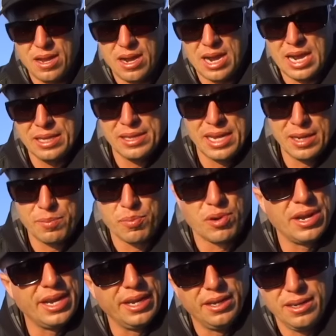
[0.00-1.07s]
I like
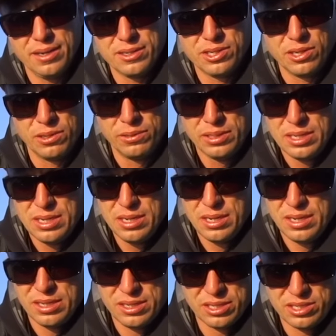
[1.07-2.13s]
braid. So
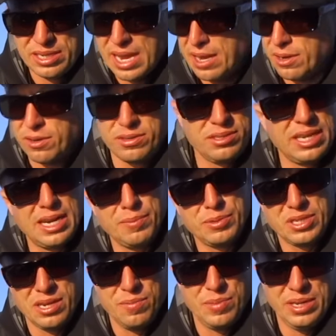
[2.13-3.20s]
the standard setup's
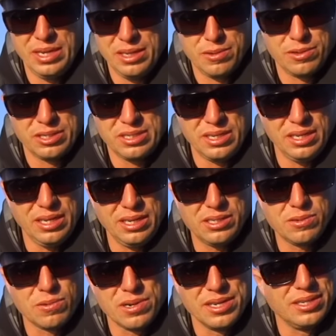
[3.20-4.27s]
going to be either a Steez or an